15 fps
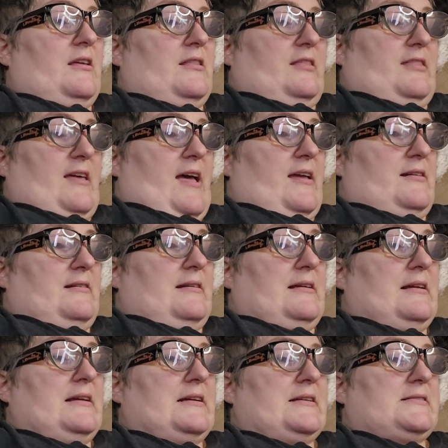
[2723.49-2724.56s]
Then
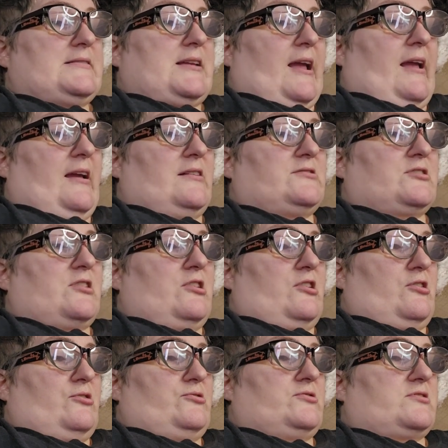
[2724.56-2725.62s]
his hand
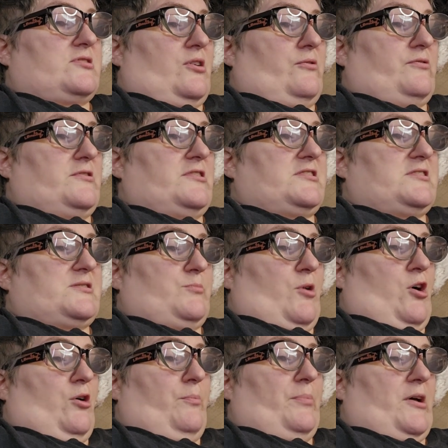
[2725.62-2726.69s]
closed over the
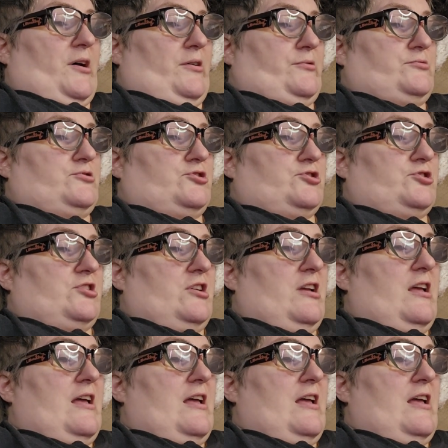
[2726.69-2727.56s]
small pouch,